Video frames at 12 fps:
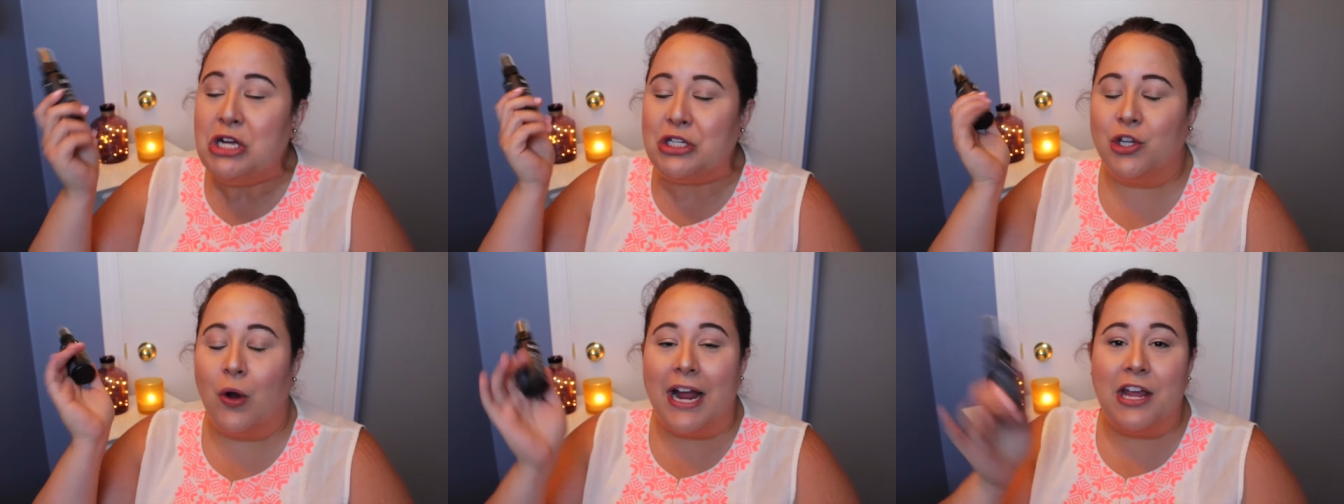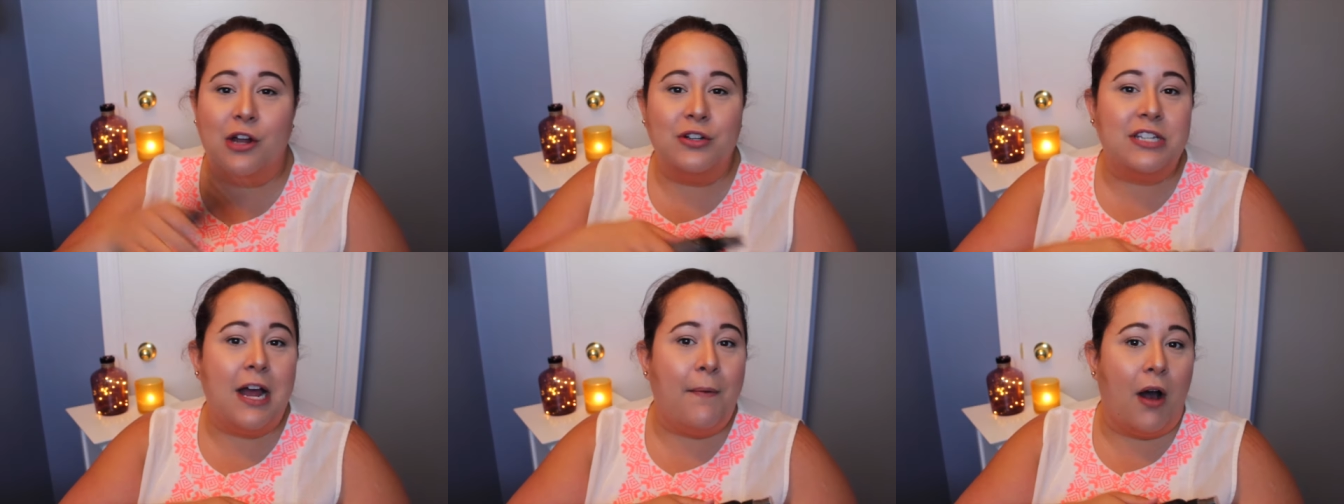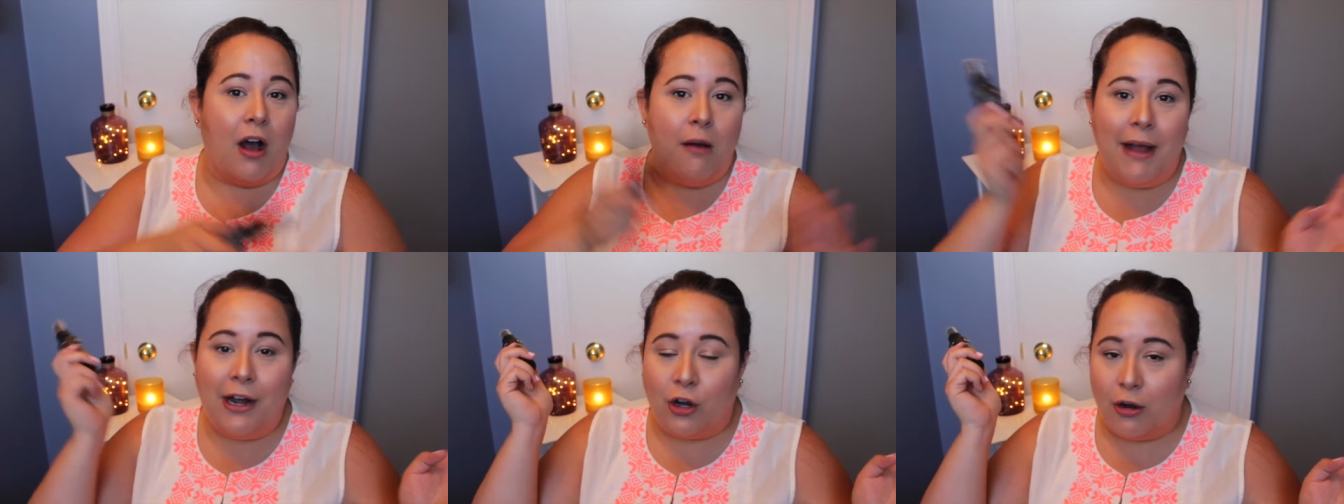So I used up
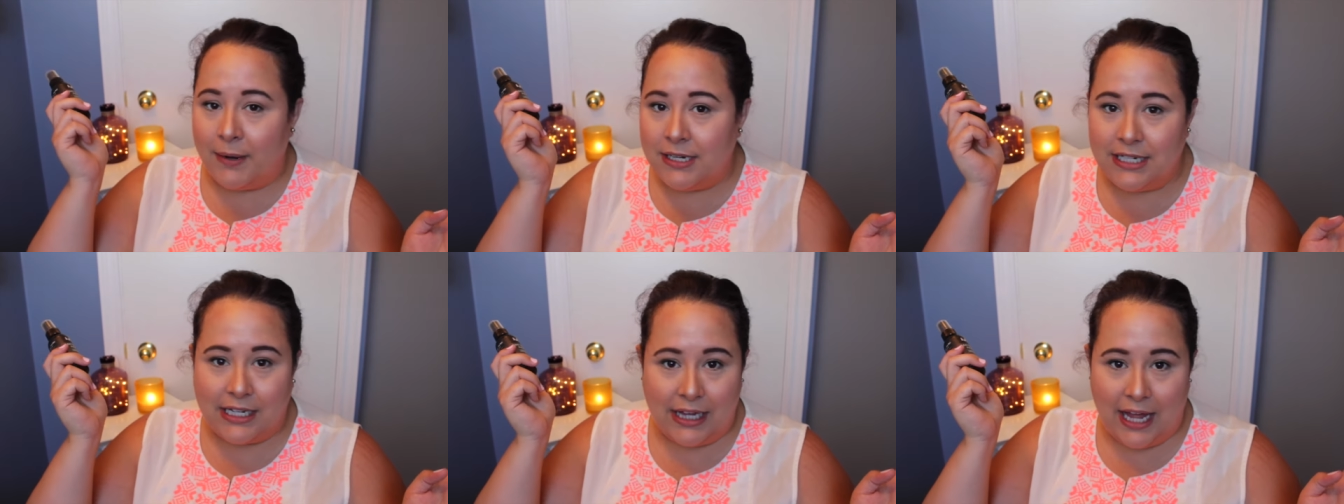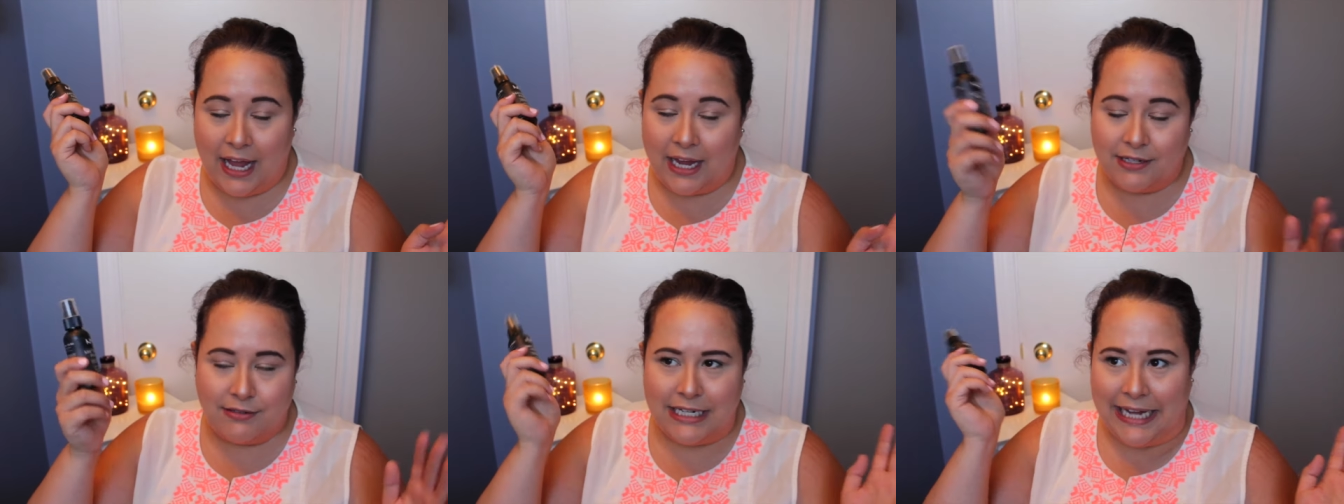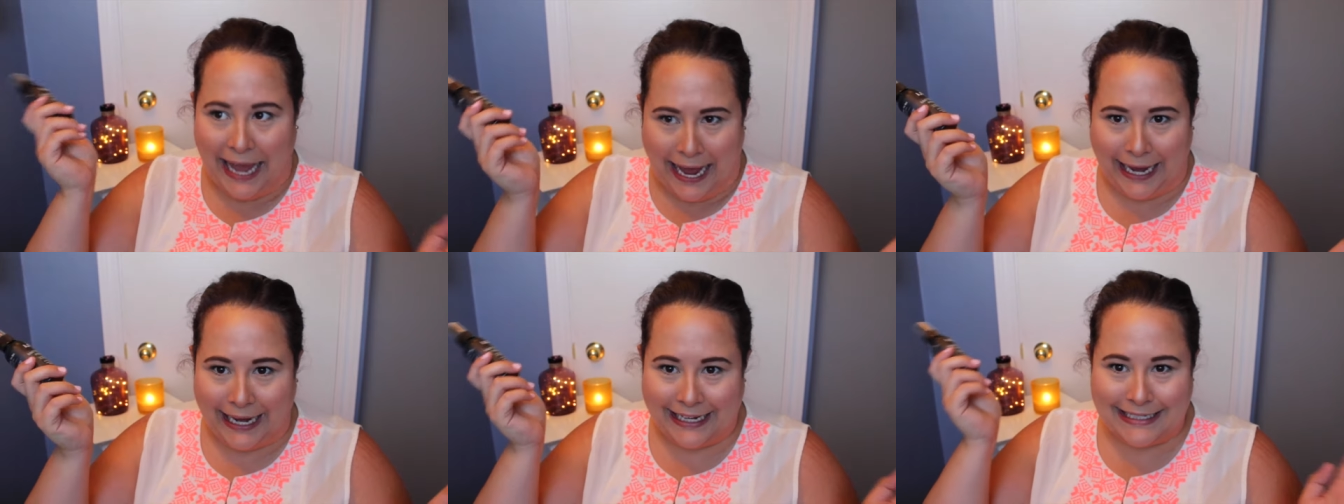all my Urban Decay,
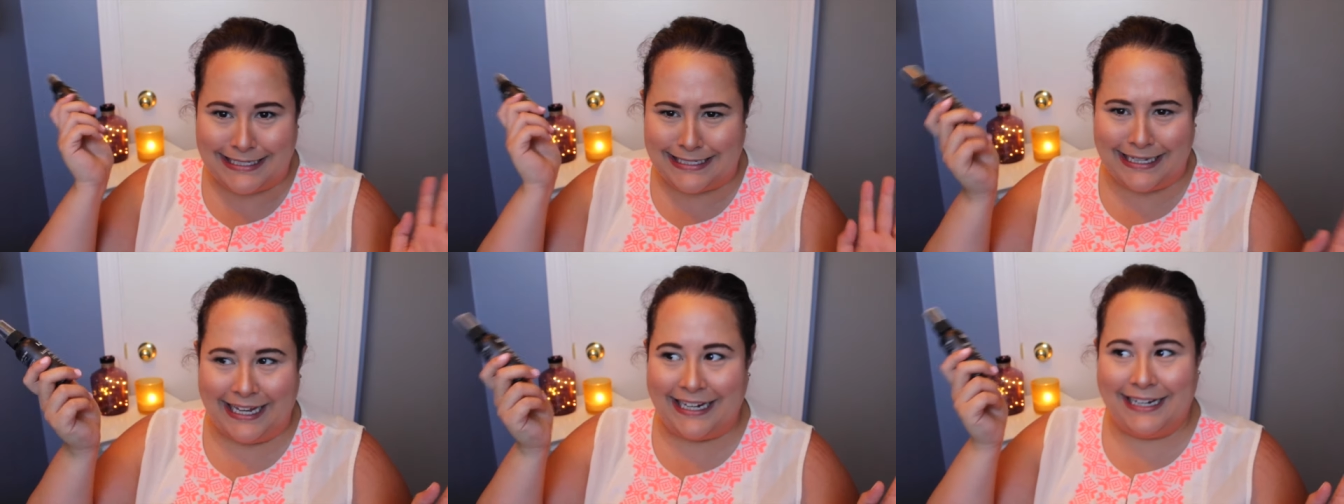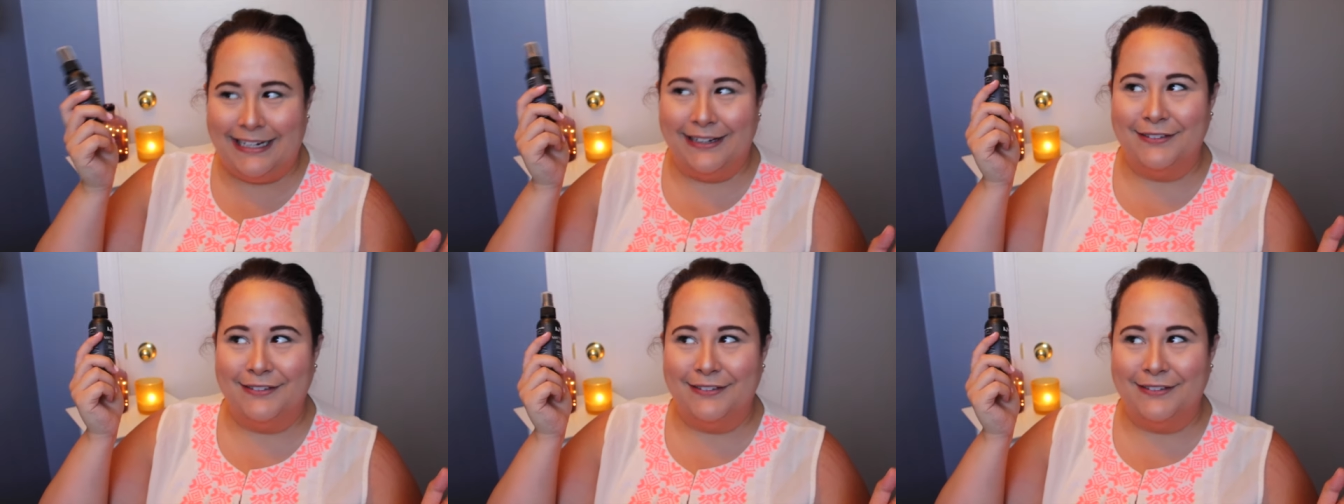Decay Slick